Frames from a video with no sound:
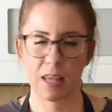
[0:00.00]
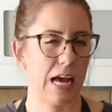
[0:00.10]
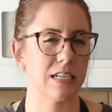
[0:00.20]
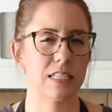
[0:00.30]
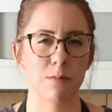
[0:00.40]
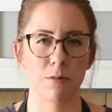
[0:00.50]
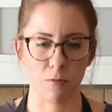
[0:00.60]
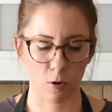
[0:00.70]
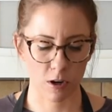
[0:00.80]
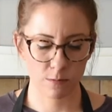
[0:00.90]
As said
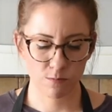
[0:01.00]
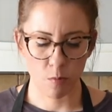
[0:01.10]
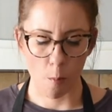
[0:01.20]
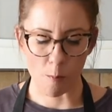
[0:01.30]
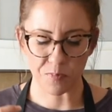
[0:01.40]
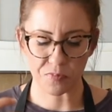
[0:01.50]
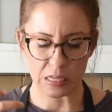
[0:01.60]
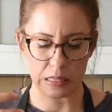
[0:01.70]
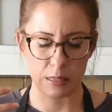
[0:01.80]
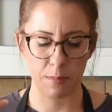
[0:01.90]
before,
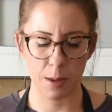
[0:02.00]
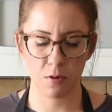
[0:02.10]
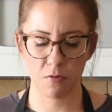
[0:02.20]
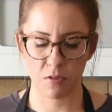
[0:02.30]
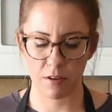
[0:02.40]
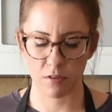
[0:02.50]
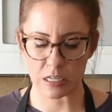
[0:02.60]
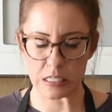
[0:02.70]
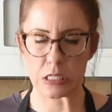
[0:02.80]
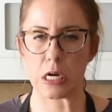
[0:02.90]
the maple flavor
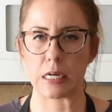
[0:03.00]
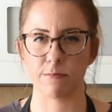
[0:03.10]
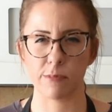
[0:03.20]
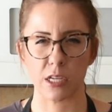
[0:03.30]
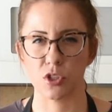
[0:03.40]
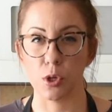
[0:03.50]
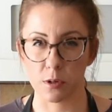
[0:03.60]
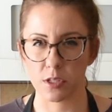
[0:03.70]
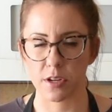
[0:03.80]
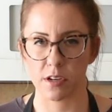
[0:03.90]
is not like
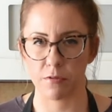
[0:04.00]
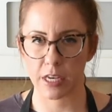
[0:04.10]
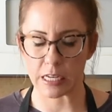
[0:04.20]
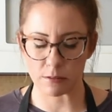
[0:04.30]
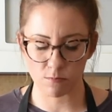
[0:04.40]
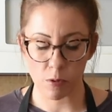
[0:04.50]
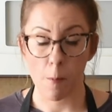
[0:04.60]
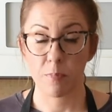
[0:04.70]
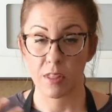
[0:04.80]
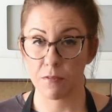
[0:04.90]
super significant.
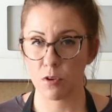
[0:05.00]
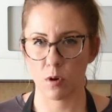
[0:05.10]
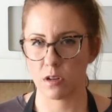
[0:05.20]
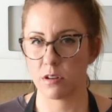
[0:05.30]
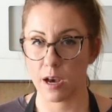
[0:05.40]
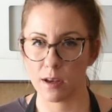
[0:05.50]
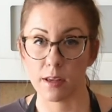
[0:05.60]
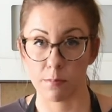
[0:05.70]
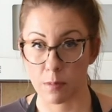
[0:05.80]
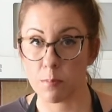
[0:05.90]
If you want to add
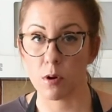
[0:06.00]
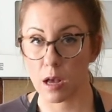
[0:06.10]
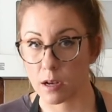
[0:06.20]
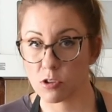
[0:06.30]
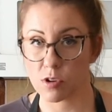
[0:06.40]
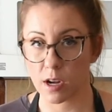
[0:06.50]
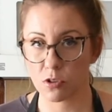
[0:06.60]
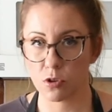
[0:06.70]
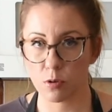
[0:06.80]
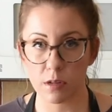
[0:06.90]
like maple
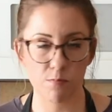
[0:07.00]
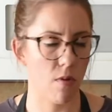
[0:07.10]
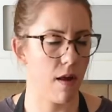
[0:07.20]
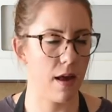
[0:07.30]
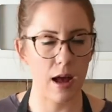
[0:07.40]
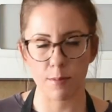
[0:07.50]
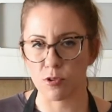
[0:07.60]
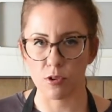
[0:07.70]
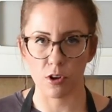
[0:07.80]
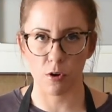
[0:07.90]
extract to it,
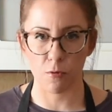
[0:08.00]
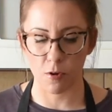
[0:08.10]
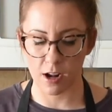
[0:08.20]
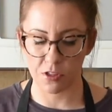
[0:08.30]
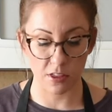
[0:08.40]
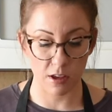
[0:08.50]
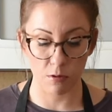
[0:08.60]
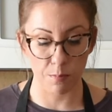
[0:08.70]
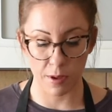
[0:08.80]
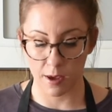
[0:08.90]
absolutely go for it. I think that
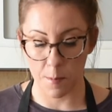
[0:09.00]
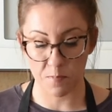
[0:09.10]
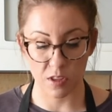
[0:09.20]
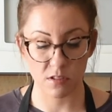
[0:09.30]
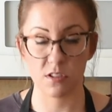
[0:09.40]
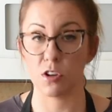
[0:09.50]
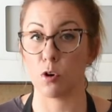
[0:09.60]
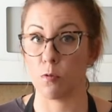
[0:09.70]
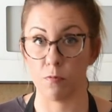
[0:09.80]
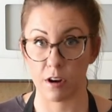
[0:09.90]
would be
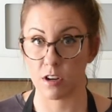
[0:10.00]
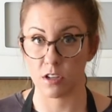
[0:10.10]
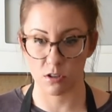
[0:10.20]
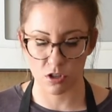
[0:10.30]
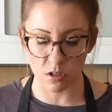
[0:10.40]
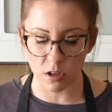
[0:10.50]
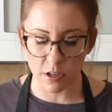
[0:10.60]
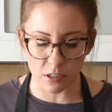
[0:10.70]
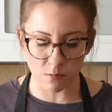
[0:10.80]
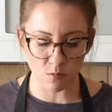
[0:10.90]
still very delicious on
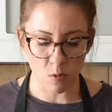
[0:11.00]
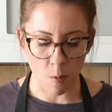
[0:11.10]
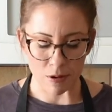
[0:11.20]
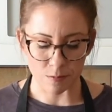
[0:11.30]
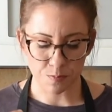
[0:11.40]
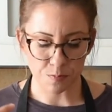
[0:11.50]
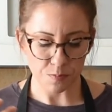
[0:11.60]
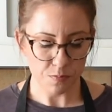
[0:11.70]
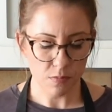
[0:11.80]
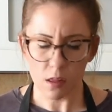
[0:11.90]
here.
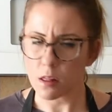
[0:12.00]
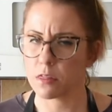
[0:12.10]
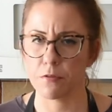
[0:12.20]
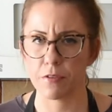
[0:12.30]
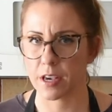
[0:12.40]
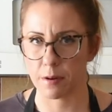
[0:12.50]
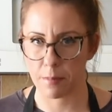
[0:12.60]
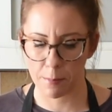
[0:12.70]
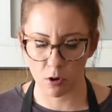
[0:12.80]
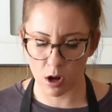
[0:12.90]
The fig and
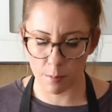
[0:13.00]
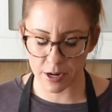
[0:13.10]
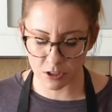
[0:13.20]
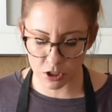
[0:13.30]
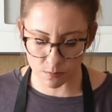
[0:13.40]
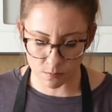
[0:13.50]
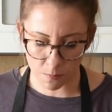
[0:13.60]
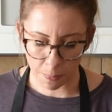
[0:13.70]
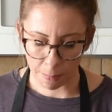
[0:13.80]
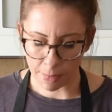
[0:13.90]
maple combination.
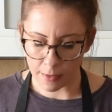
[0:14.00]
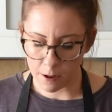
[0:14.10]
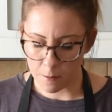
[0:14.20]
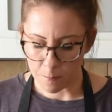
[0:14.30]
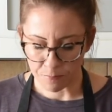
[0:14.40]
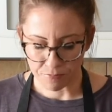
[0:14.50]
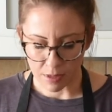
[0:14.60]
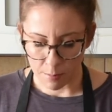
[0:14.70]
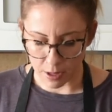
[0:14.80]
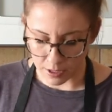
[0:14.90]
But